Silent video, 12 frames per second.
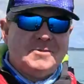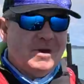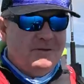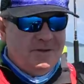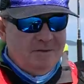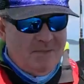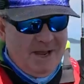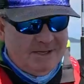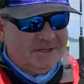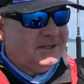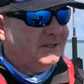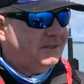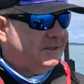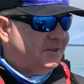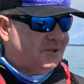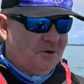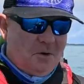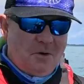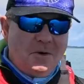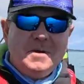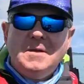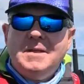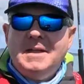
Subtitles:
you're travelling back to shore.